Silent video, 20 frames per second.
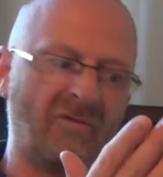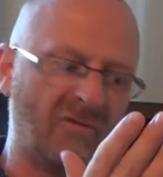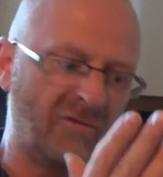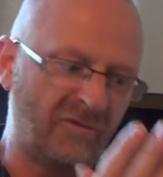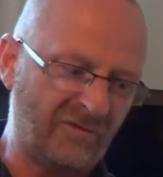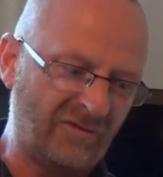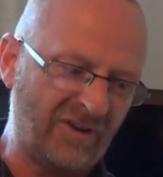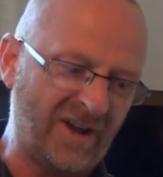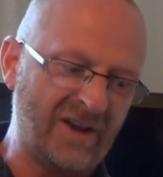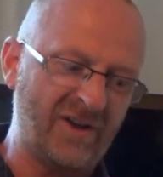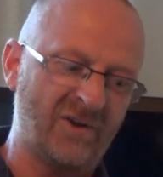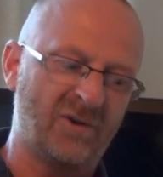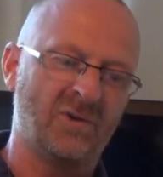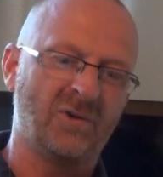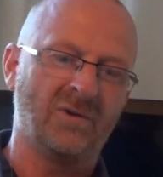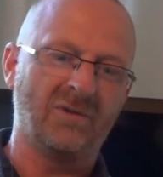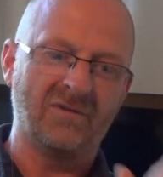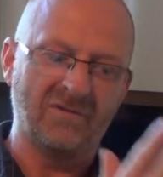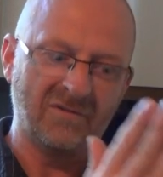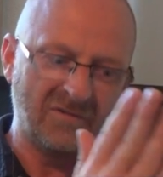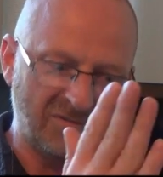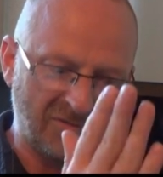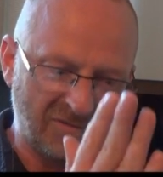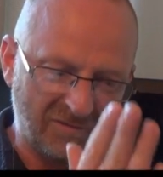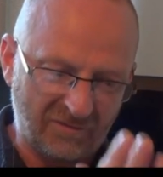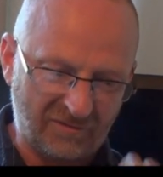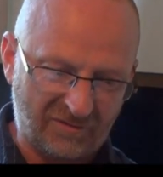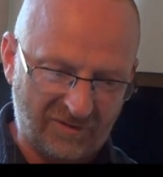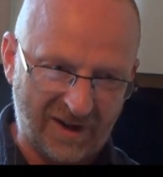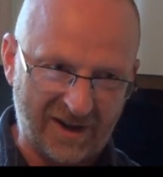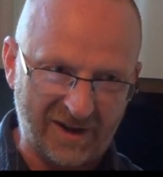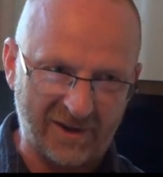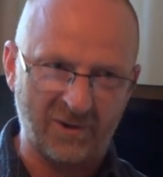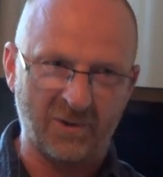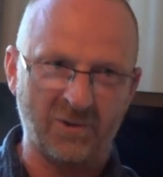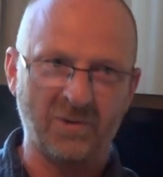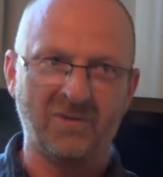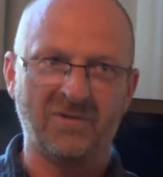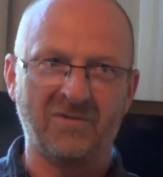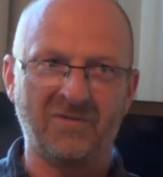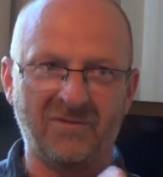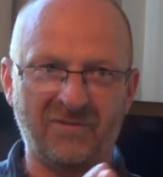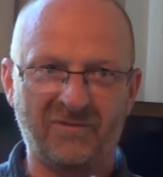fail, fail,